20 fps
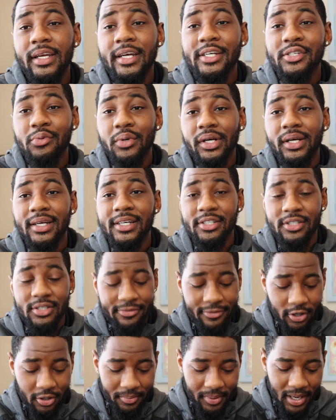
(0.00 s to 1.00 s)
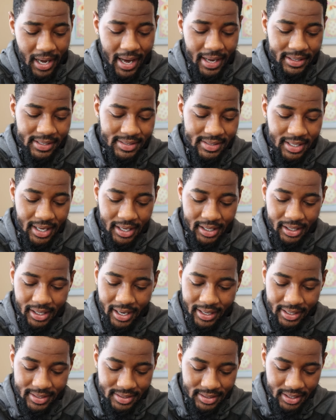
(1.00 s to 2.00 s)
it is what it is. Feel me? I understand it.
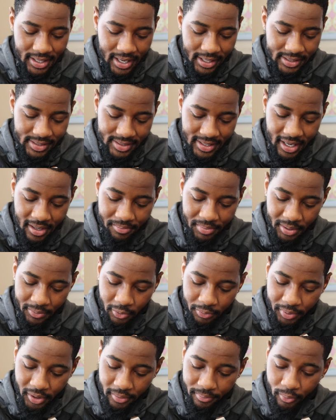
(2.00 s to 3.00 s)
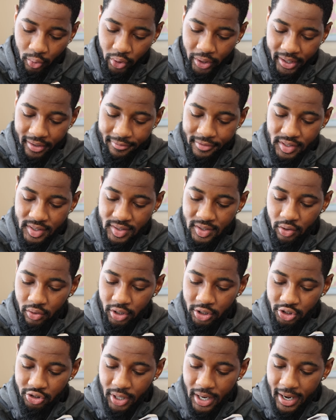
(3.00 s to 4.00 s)
Like I said, I understand people putting more emphasis on
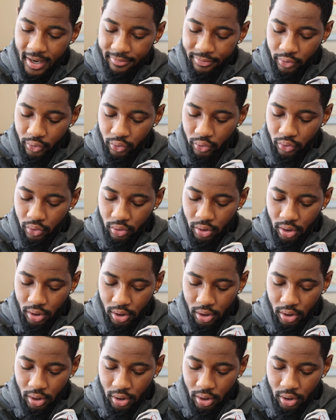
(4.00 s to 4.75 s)
the drive-through